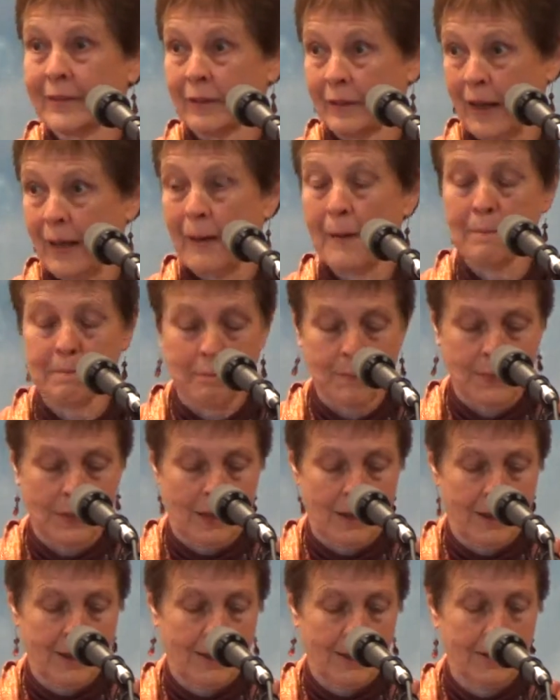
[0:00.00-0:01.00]
Okay.
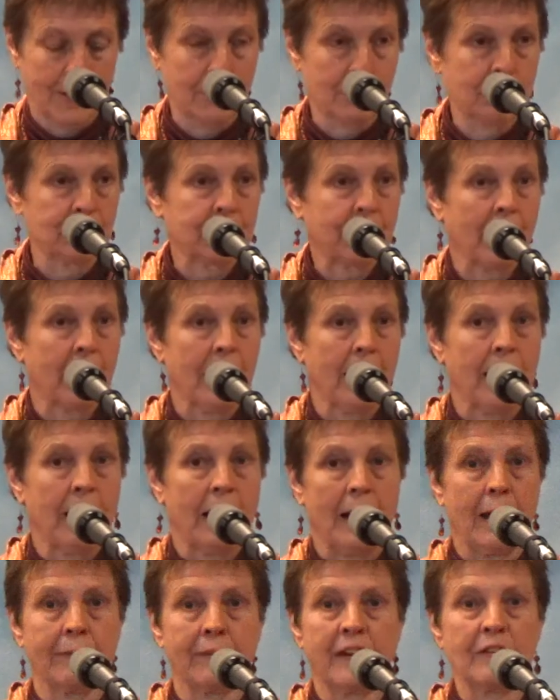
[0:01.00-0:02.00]

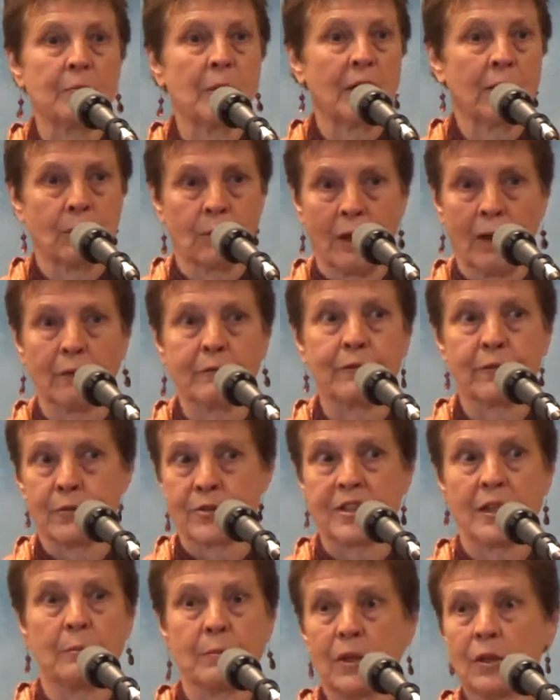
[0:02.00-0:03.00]
And they've been around for
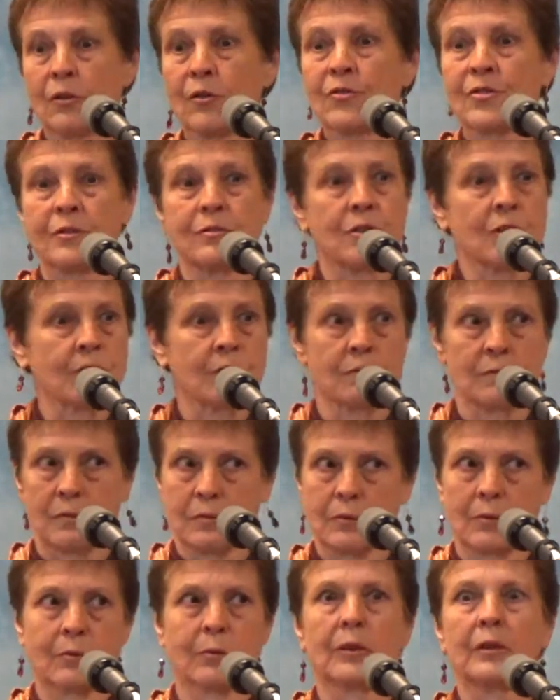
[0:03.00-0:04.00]
some years and just
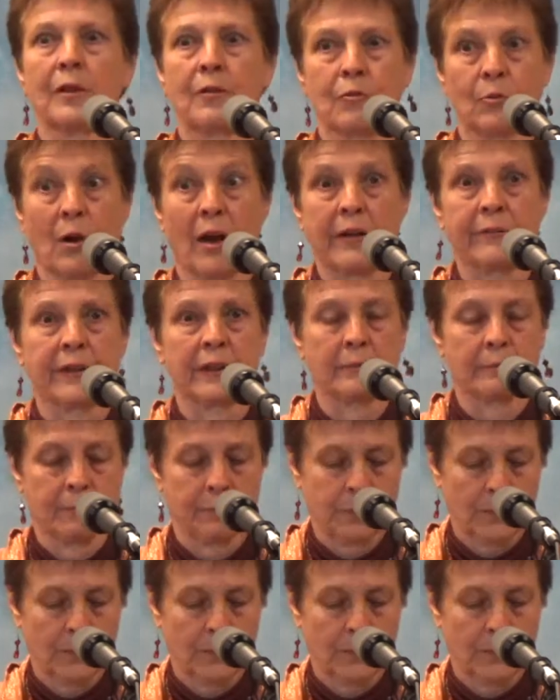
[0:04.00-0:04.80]
really thriving.